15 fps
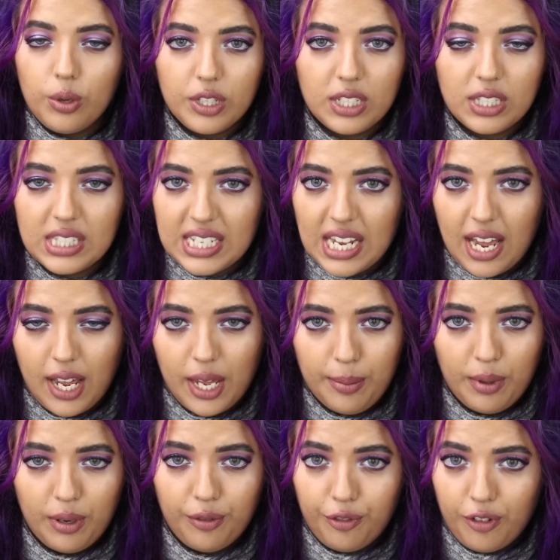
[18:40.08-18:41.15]
All this
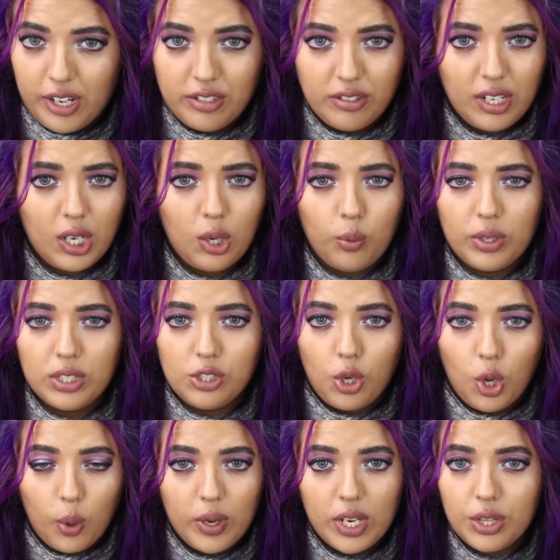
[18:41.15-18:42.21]
time, Frederick was
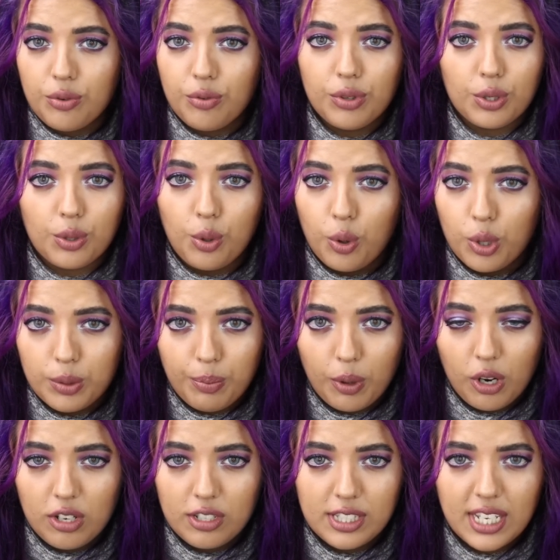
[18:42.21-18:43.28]
going through the court
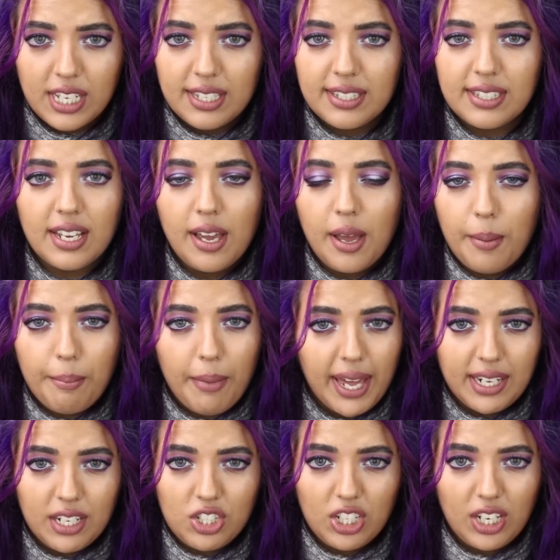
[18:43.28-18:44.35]
process,
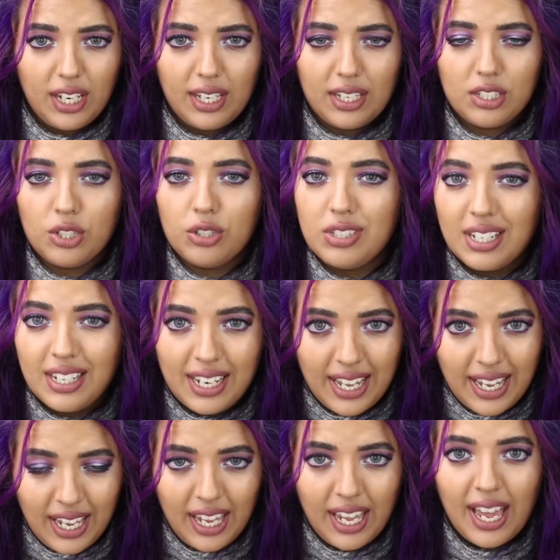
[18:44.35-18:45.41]
managing to
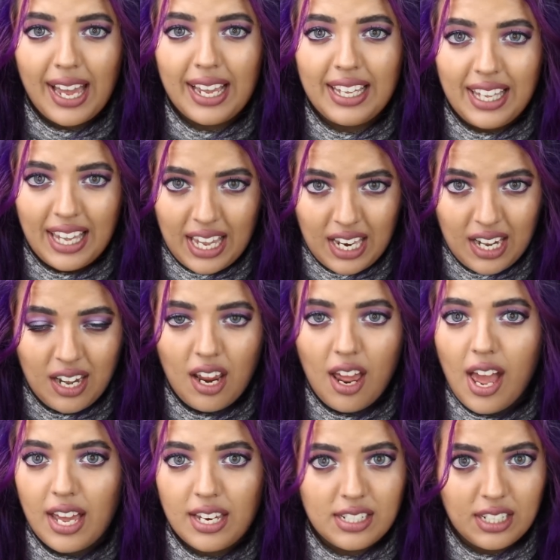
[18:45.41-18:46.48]
delay
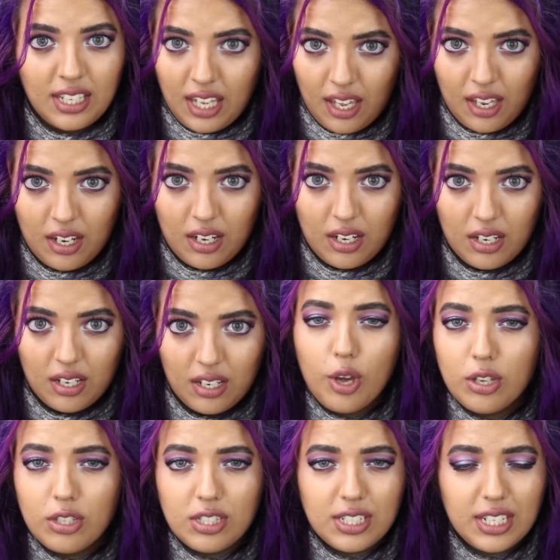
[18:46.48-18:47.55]
again and again.
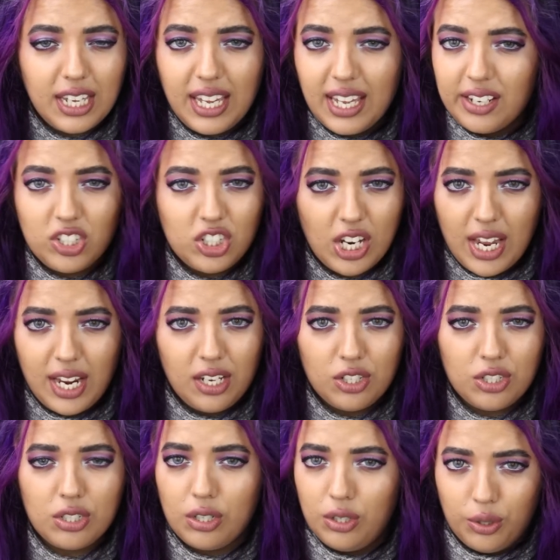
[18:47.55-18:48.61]
First, he had
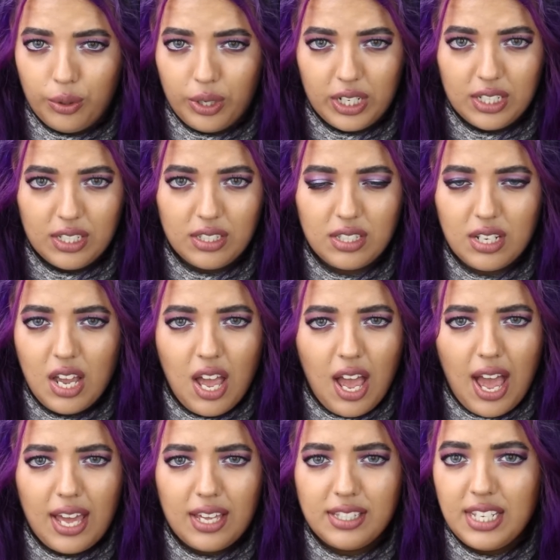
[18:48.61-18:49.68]
changed lawyers,
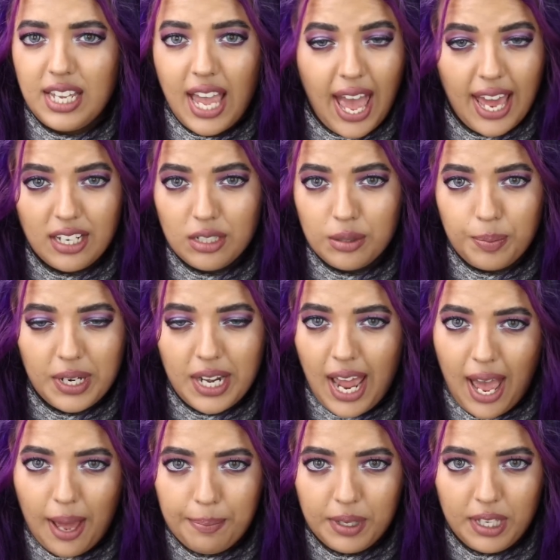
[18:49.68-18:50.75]
as he hadn't been
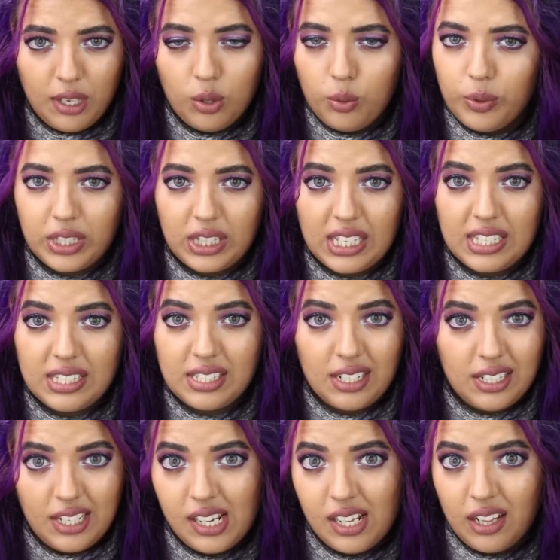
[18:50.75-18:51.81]
happy with his
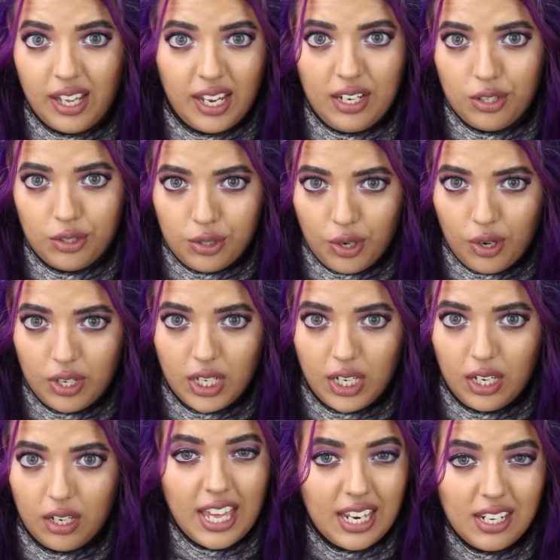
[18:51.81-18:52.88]
legal aid
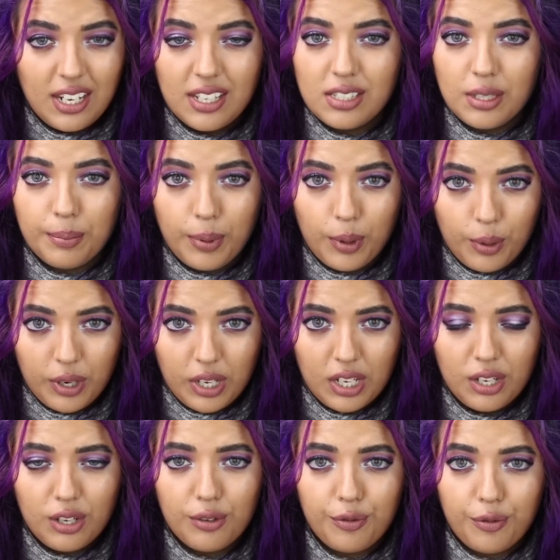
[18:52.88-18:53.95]
attorney. Then his
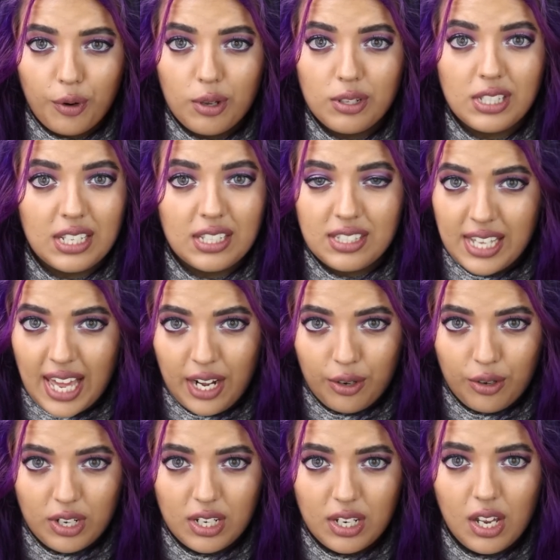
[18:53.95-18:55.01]
employer froze his
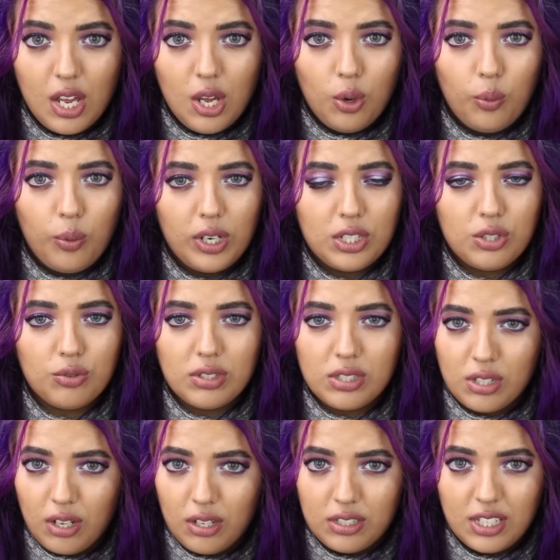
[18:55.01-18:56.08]
salary, which
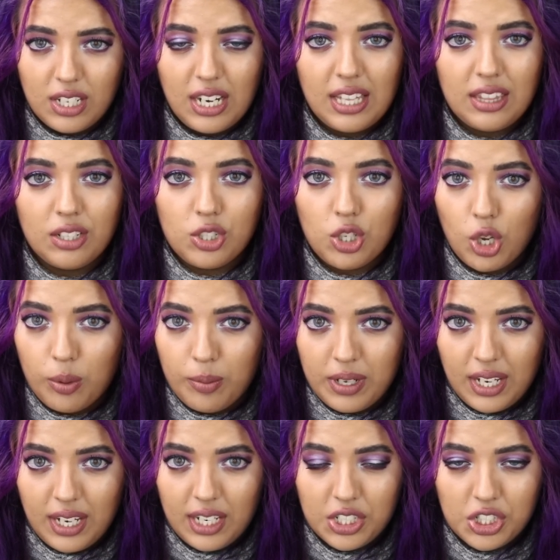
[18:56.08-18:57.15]
resulted in the
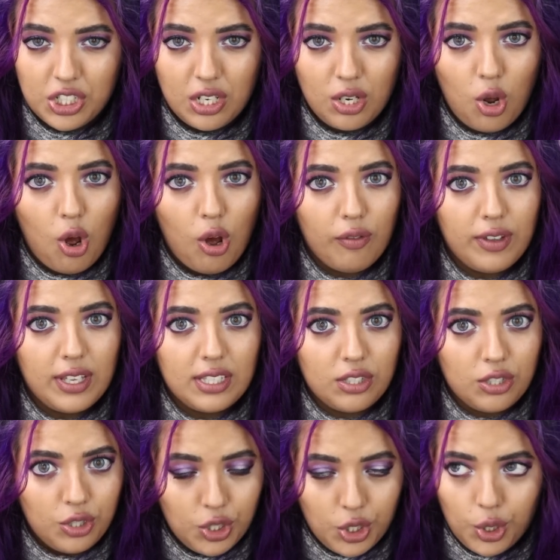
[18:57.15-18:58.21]
termination of
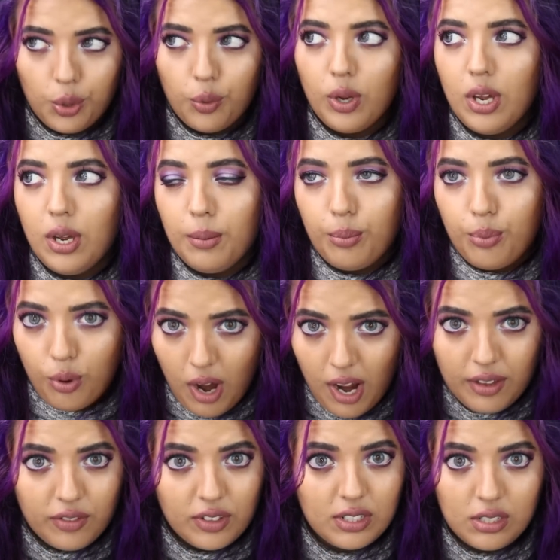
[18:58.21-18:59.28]
his new
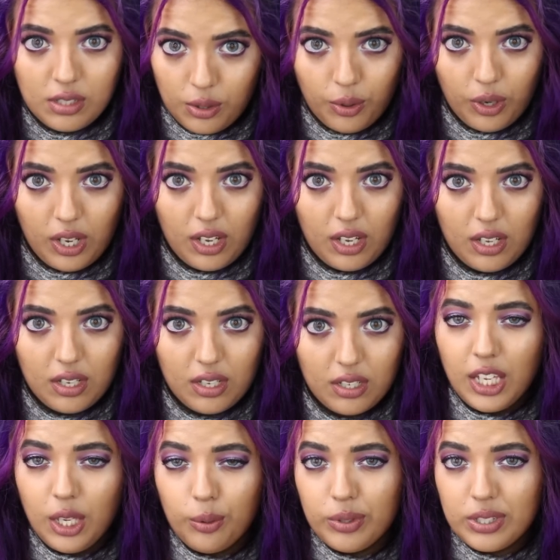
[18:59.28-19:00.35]
private lawyer.
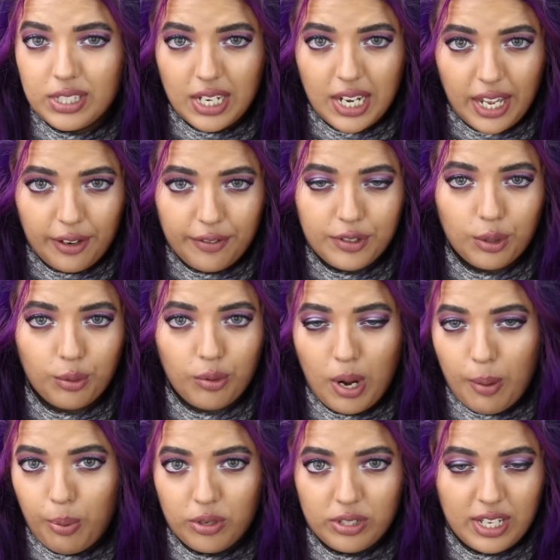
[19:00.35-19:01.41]
He was left
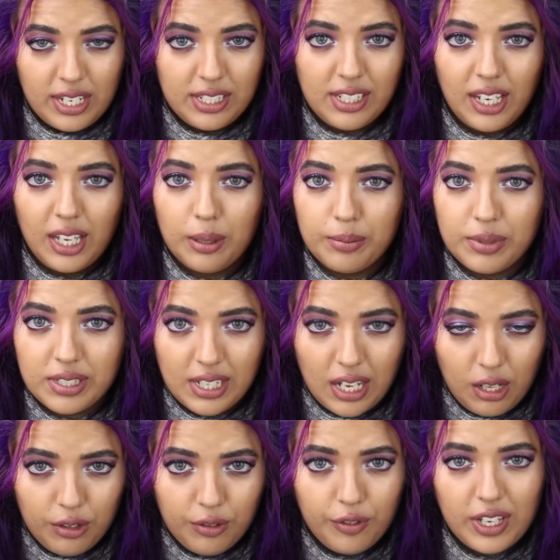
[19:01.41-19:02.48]
representing
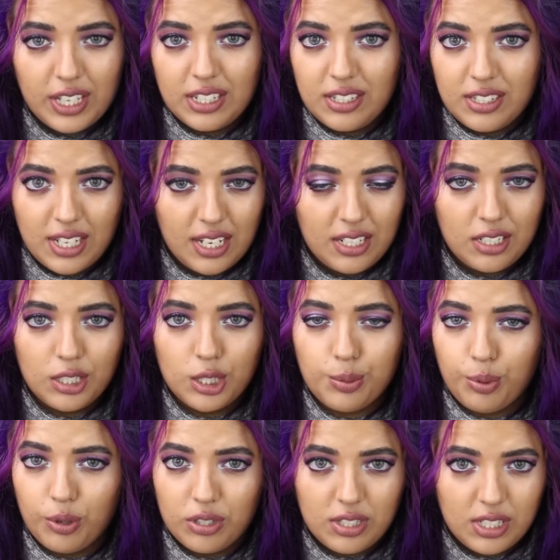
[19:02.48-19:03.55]
himself in
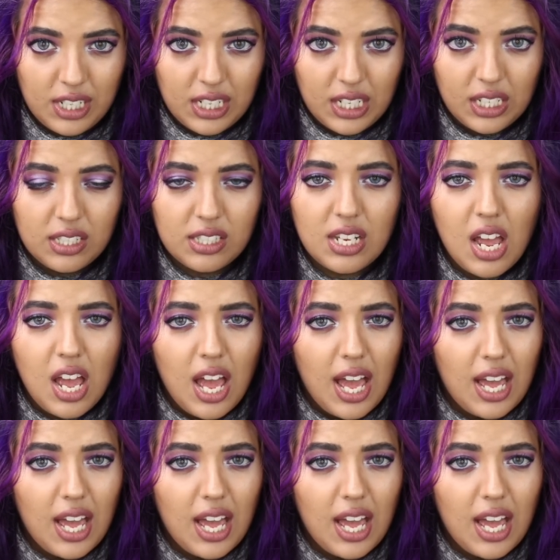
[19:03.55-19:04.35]
sentence proceedings,